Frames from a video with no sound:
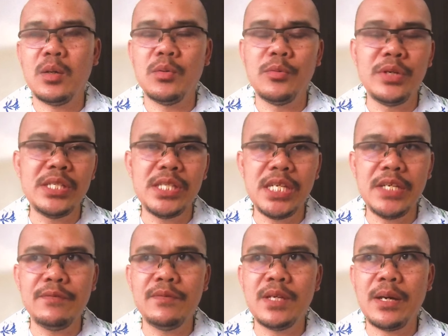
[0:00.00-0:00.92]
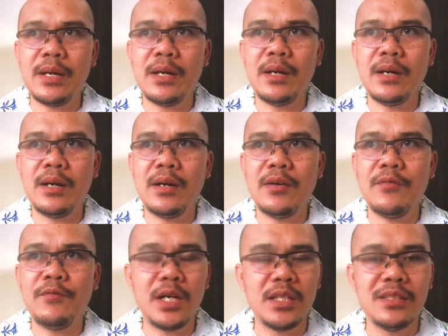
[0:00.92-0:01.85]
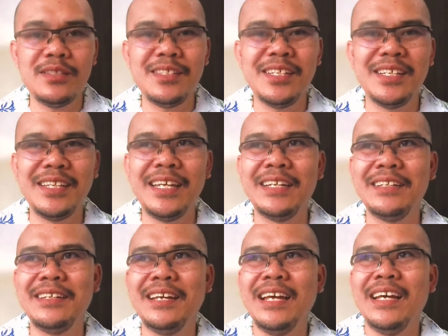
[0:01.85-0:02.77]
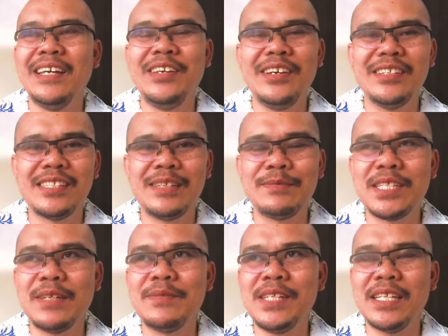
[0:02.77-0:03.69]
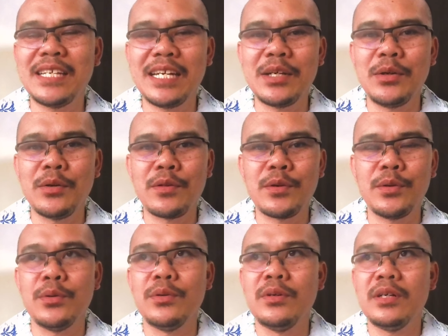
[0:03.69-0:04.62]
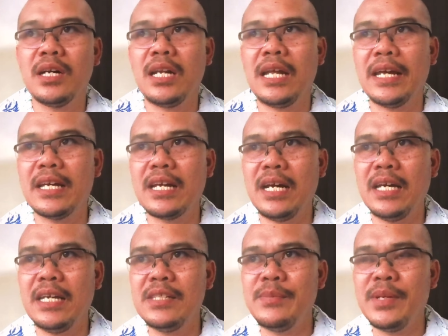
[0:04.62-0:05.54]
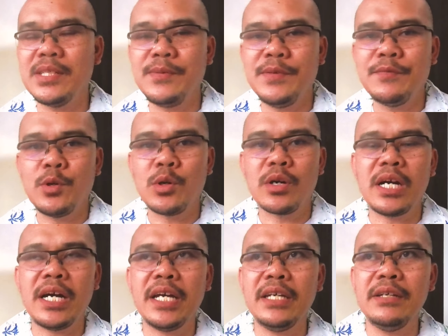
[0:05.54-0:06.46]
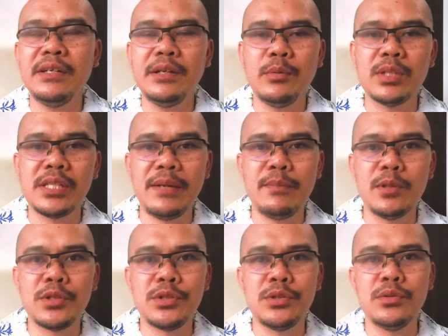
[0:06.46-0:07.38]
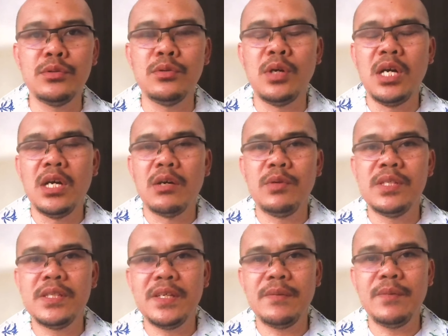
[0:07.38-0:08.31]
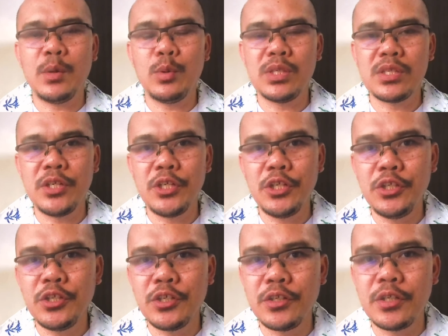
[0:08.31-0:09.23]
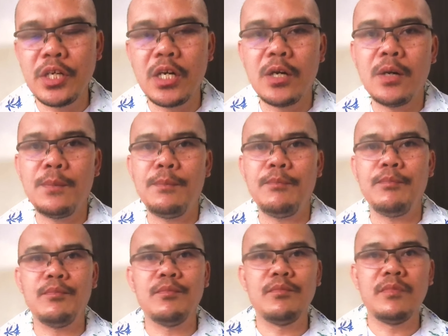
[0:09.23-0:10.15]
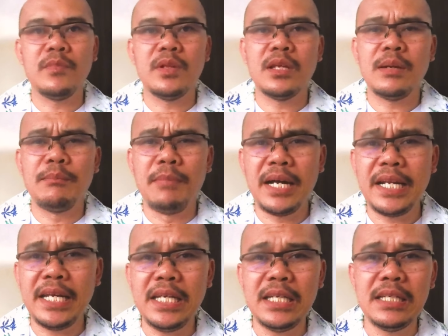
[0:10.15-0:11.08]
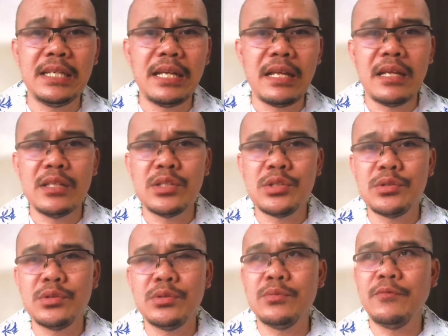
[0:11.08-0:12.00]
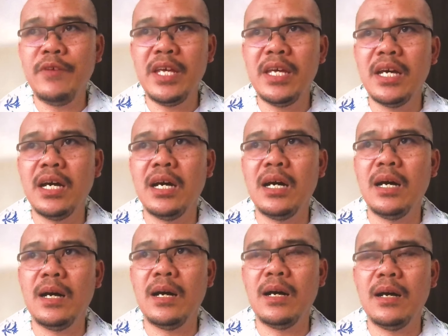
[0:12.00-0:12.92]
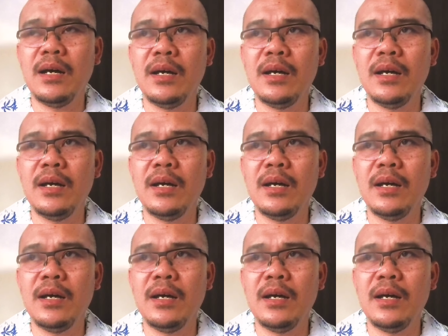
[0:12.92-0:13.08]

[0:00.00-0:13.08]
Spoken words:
received fund, then sometimes it can go through. Like I experienced before, I was able to receive a Western Union money via